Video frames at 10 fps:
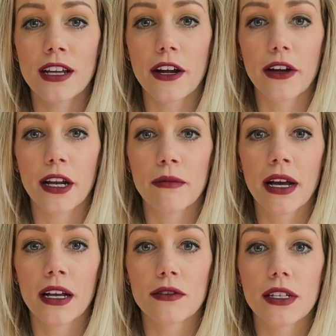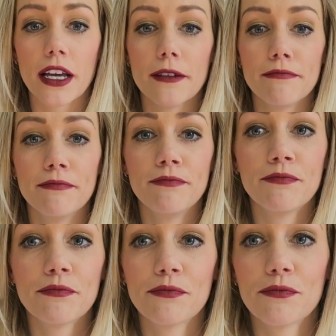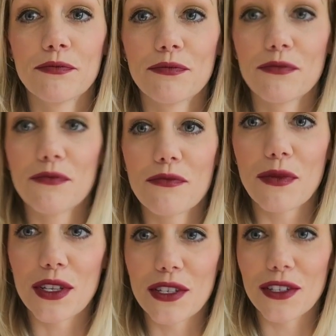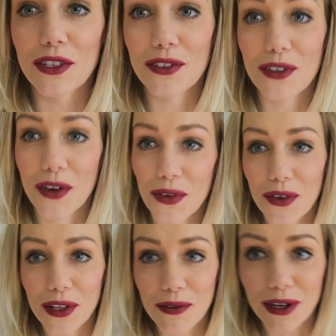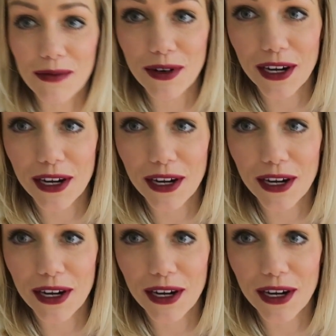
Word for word: decorated my house yet. This is really what I'm